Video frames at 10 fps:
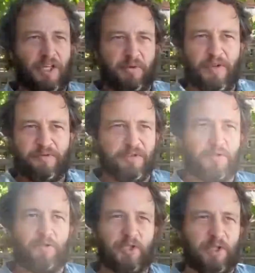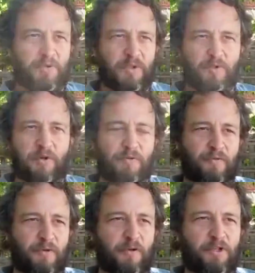in elementary school,
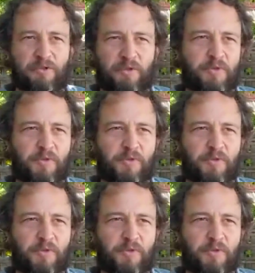her interest would